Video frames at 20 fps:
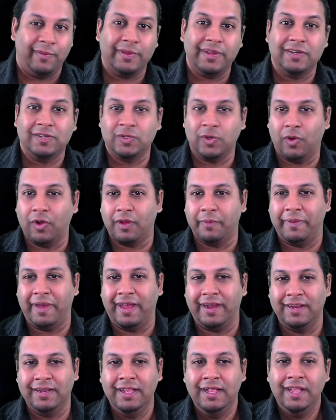We're going to talk
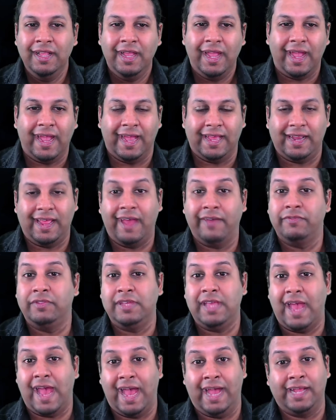about it and have
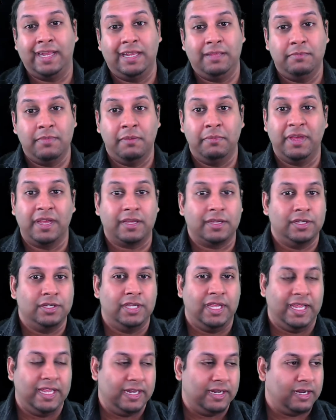the Agony Mimic
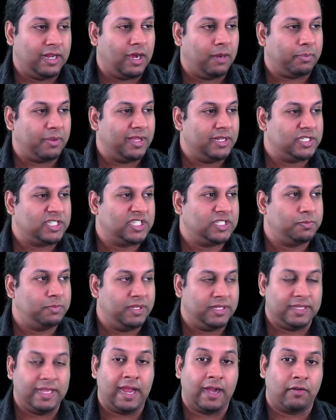eat it up and
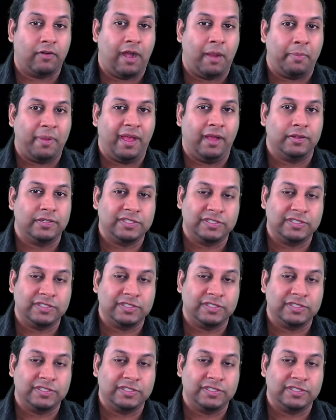spit that crap out.